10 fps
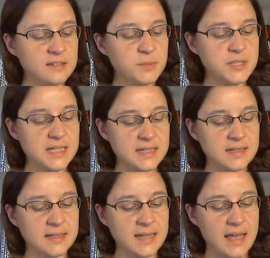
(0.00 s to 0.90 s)

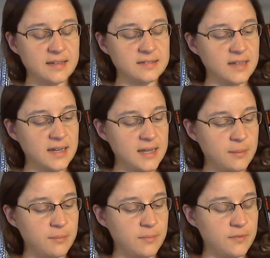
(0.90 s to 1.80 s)
particular case, I
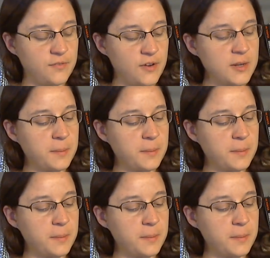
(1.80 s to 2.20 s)
am very